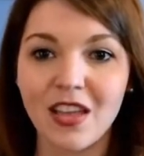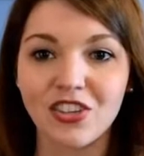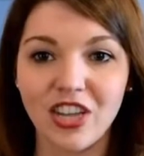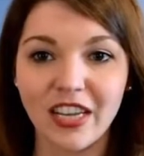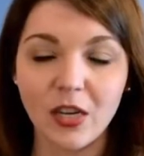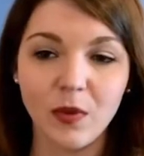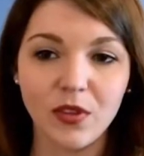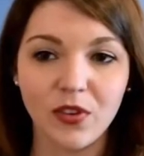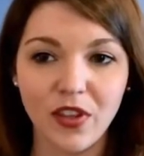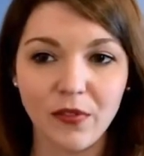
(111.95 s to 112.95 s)
Check in with
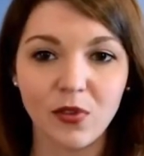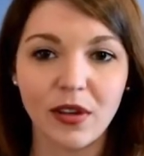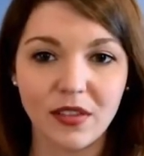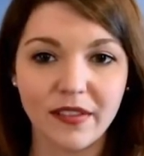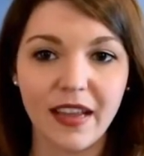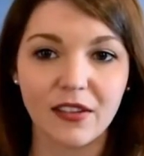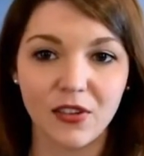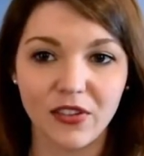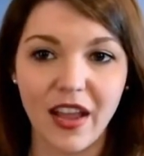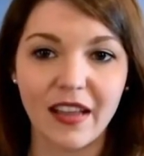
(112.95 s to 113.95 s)
yourself throughout these
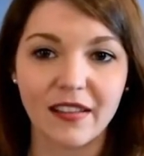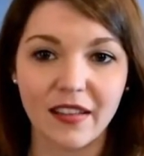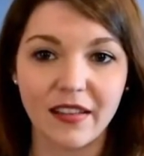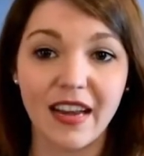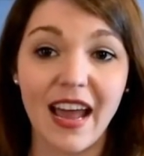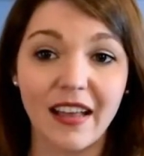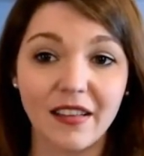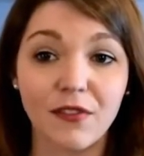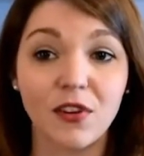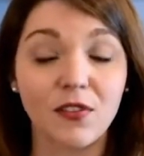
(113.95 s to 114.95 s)
exercises and ask
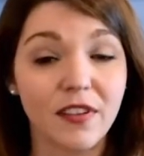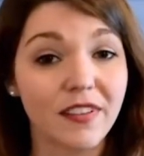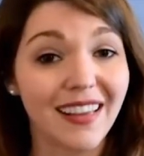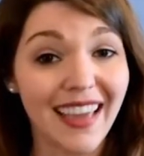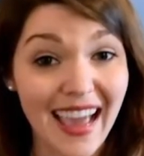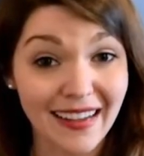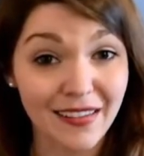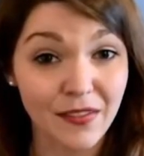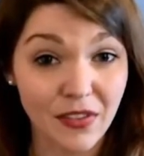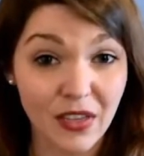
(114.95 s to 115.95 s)
if you're listening
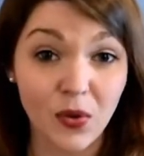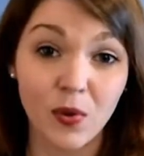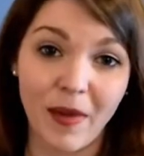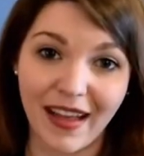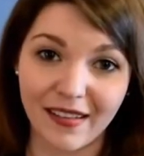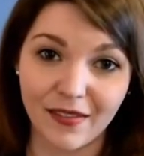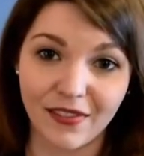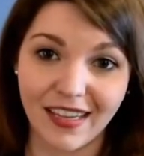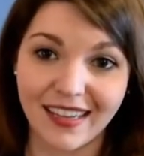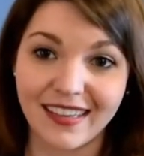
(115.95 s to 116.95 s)
actively or
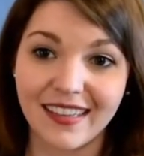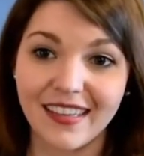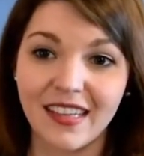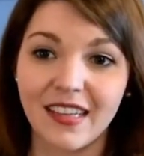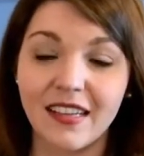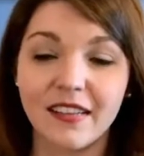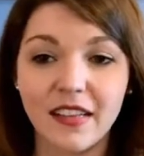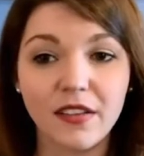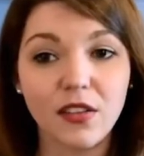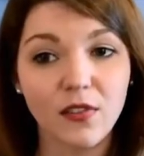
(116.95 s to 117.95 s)
passively.
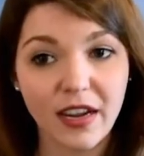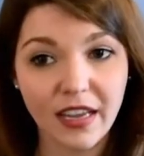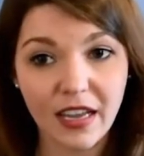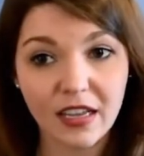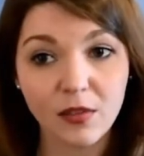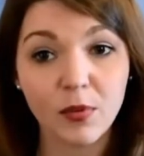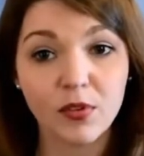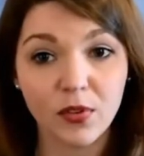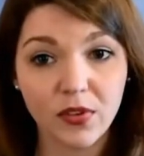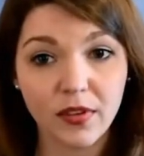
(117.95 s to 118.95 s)
Since the right hand
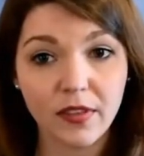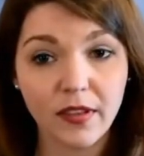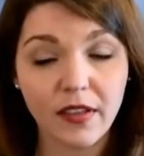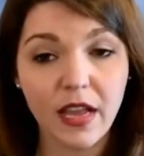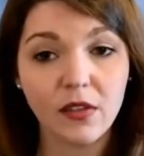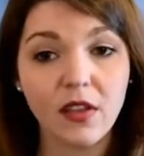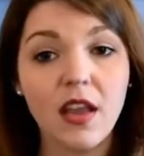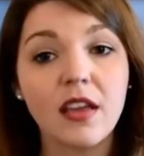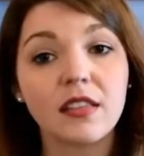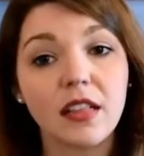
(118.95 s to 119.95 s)
produces the sound,
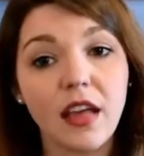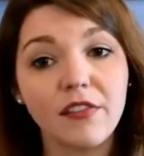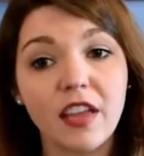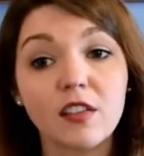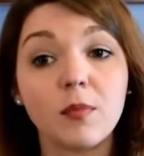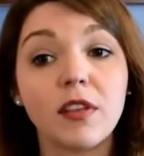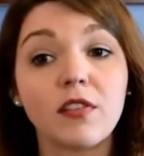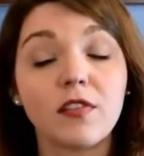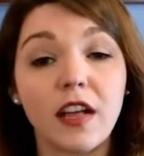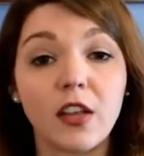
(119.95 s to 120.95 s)
the left hand
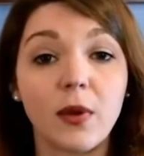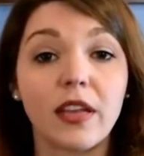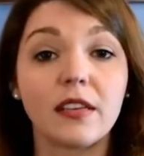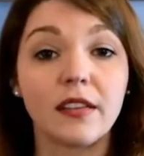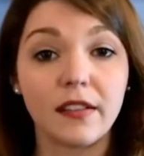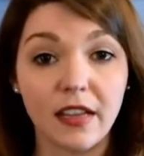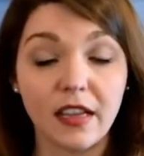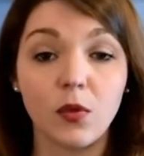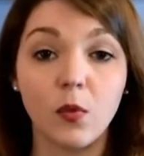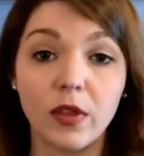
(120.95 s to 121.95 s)
must follow in
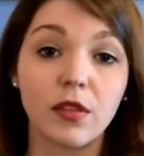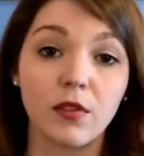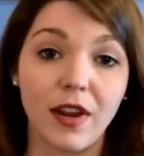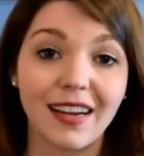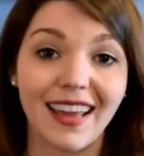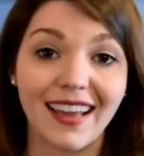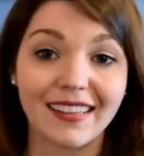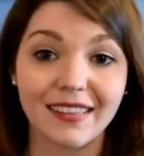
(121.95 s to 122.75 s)
sync with the right hand.